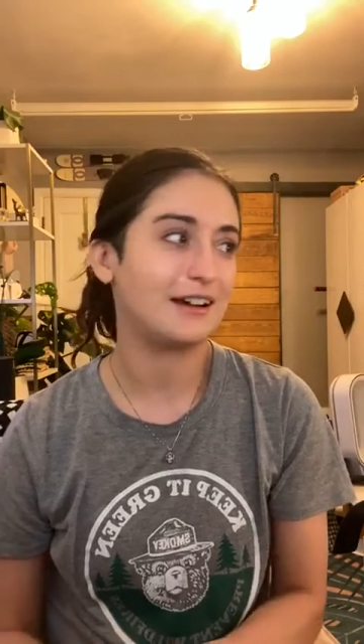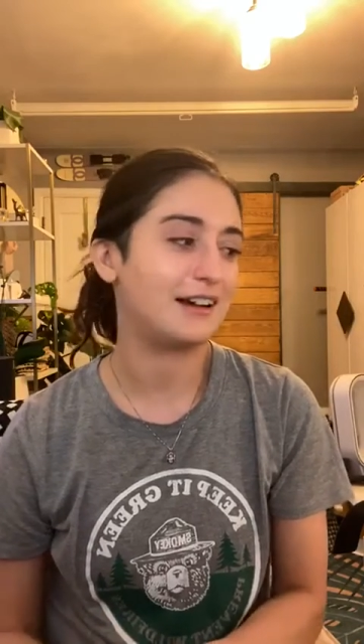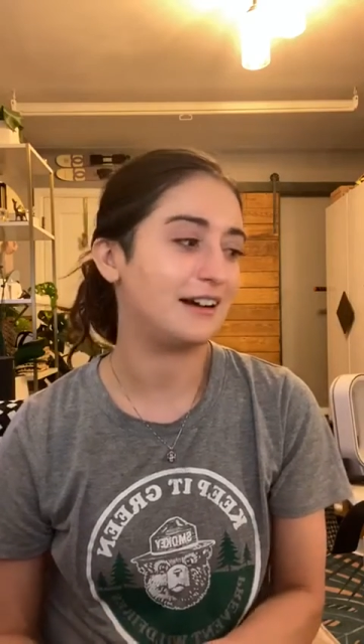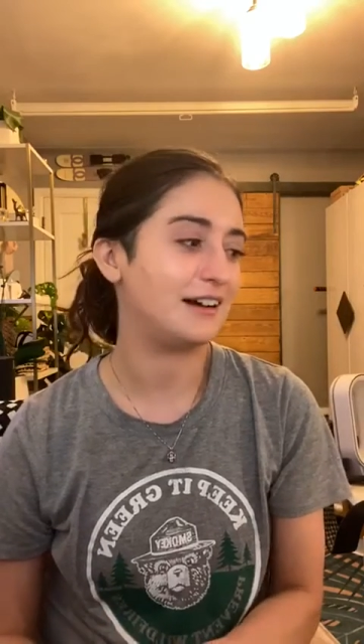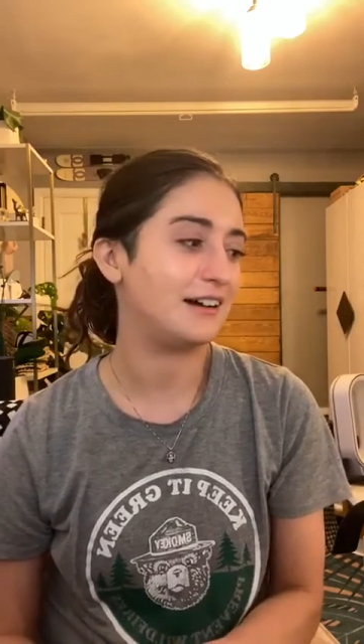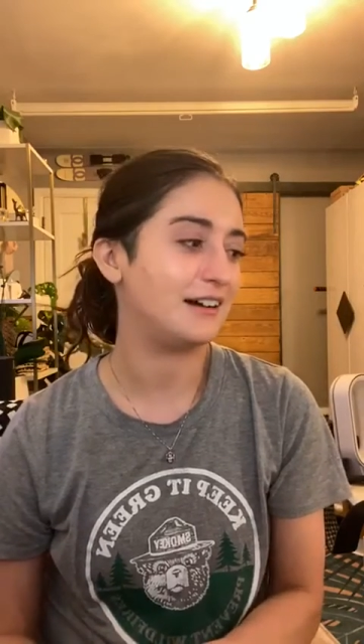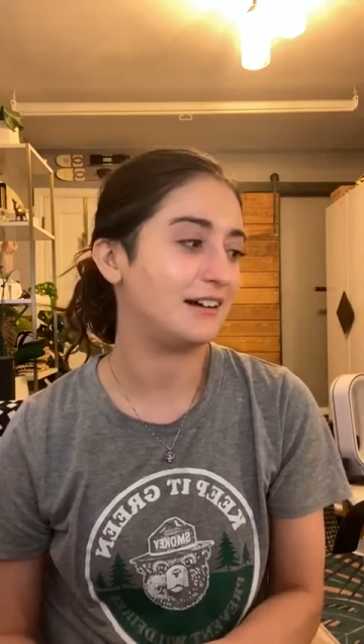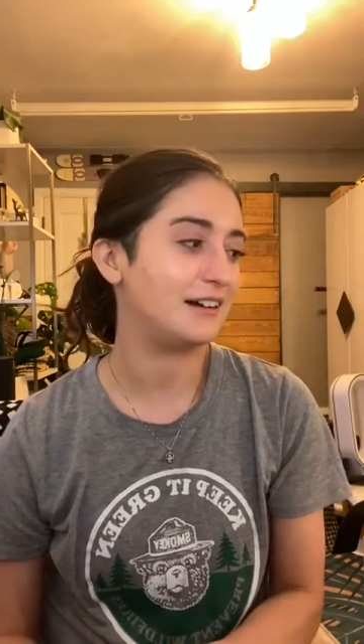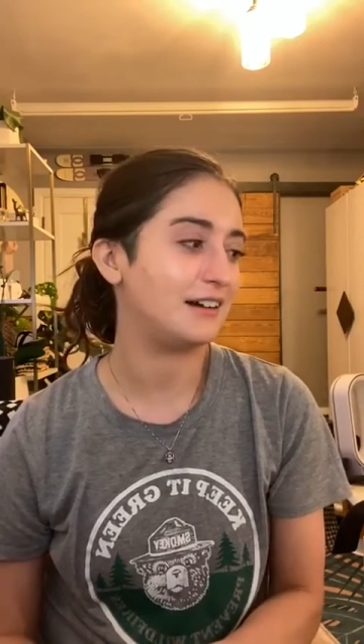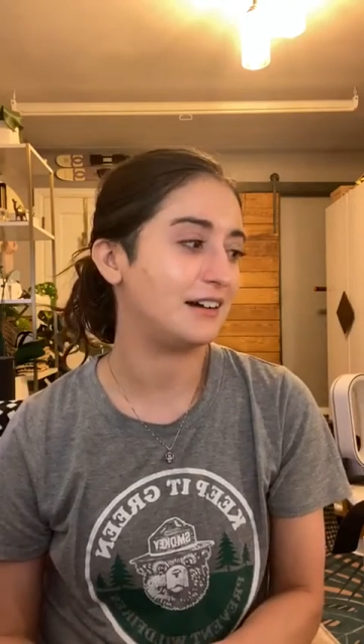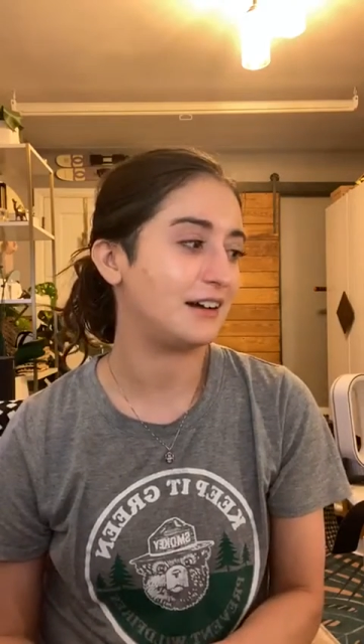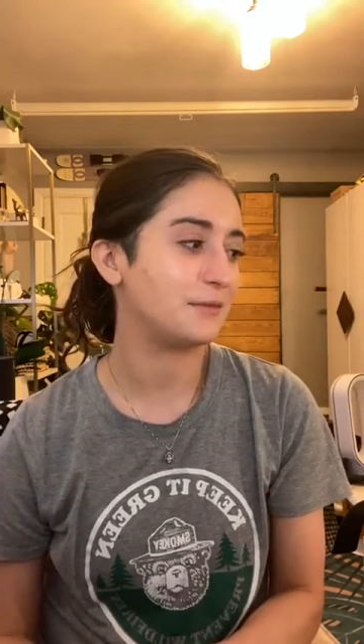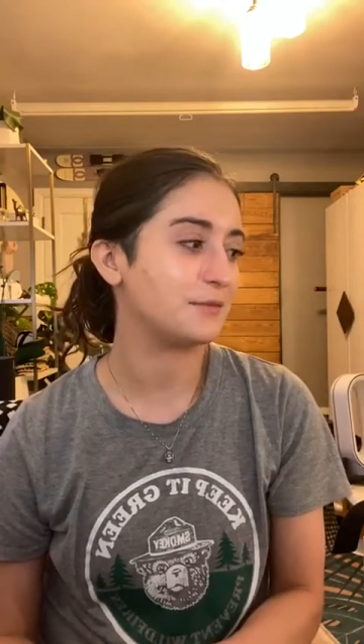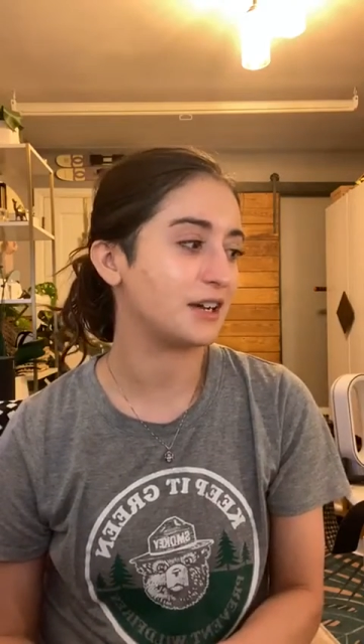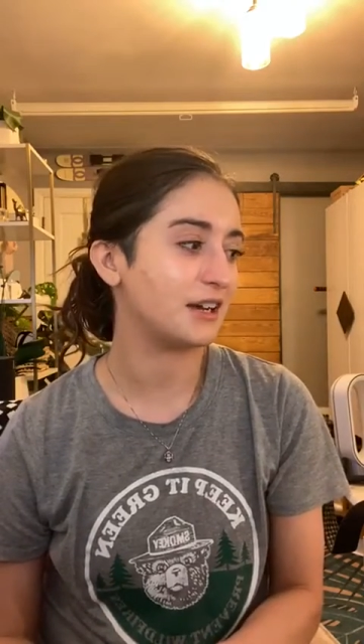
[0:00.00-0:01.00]

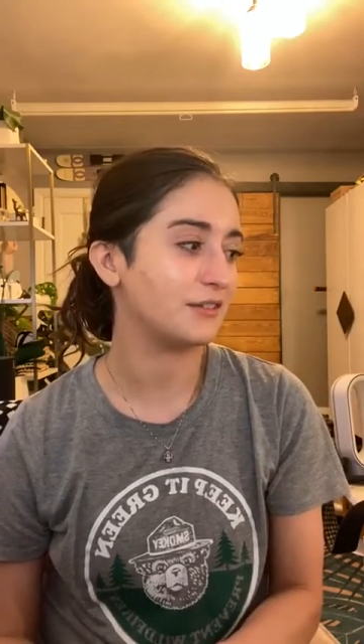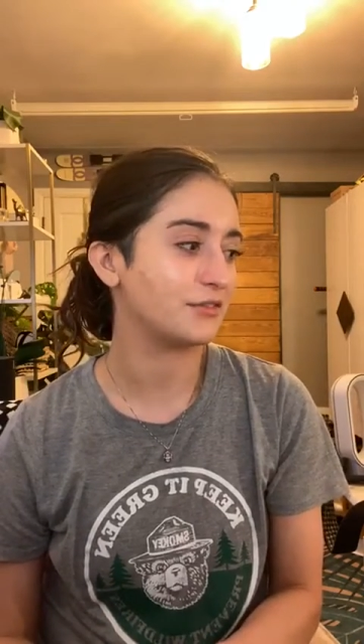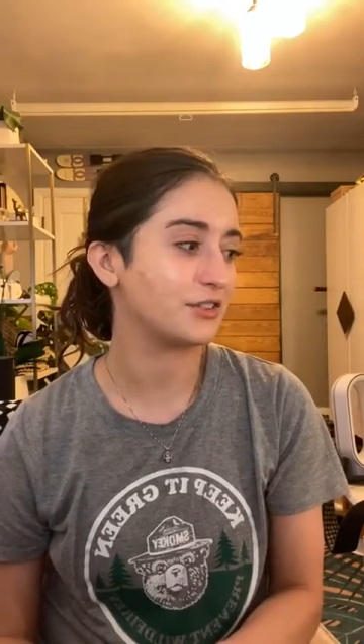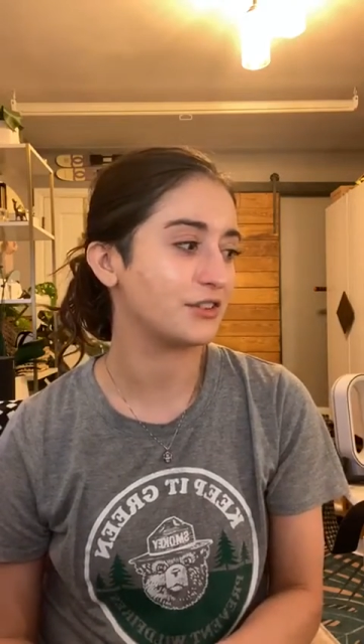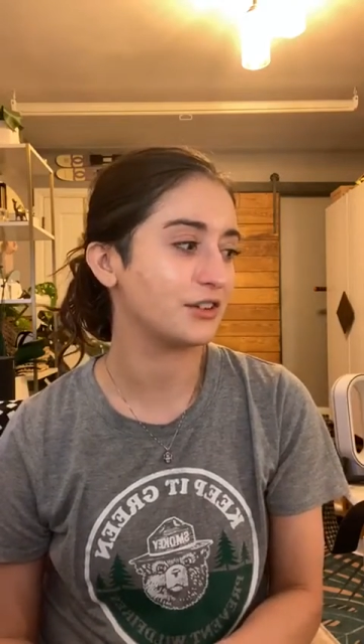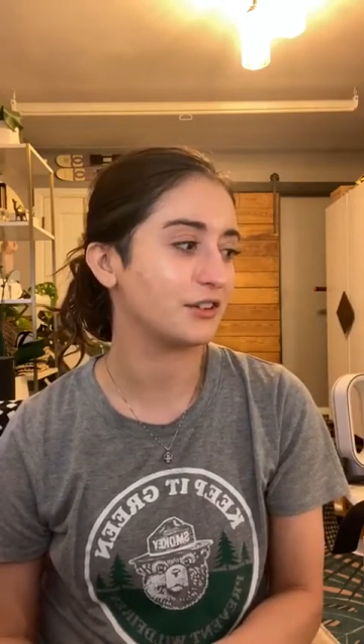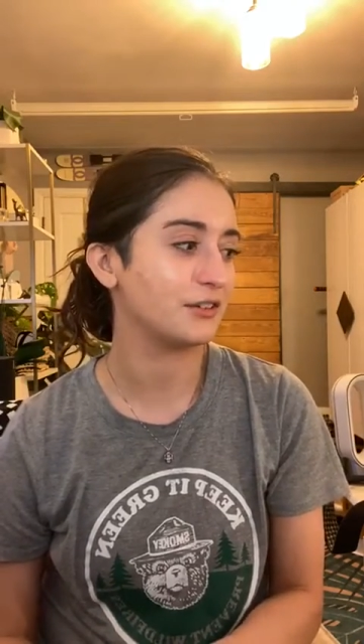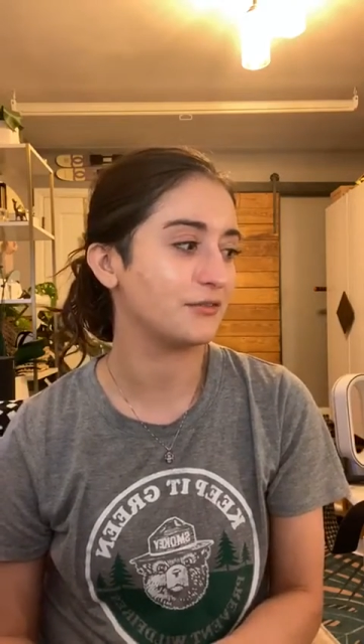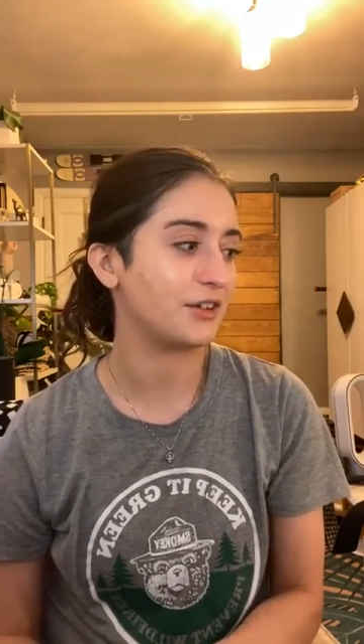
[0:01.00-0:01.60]
I'm kind of still